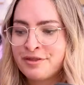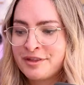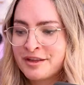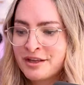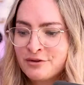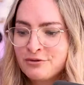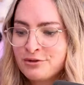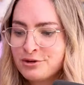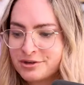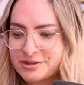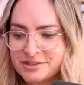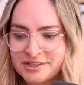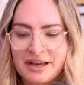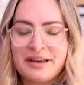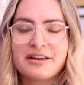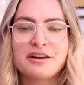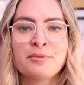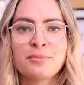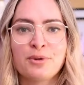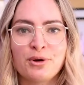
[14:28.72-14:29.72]
I think if you
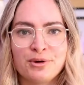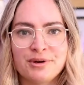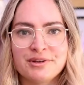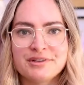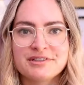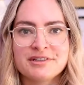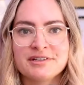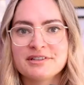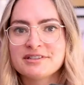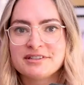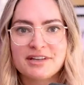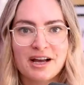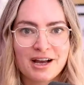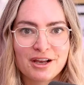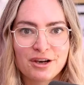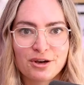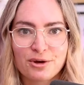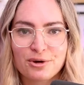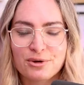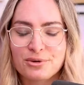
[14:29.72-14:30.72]
design components components in a
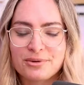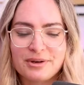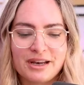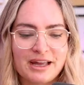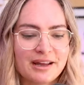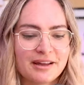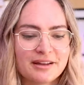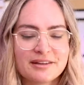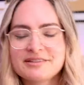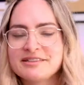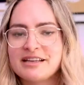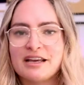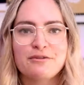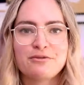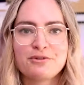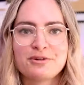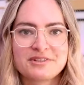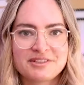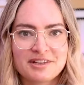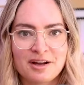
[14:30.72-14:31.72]
silo. Like say,
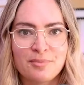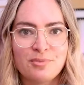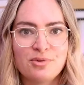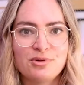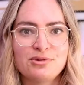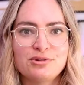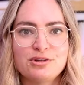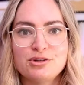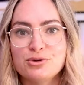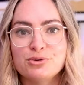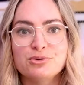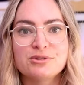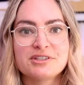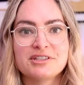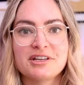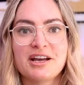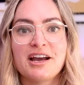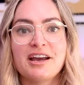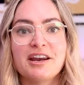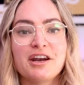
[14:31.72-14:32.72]
for example, you
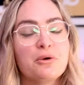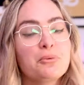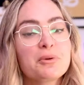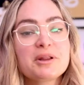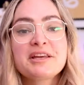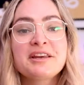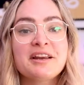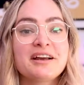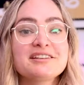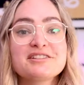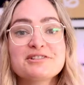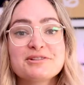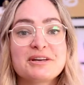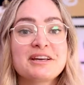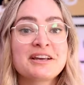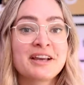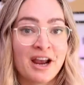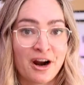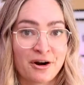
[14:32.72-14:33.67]
design a really nice looking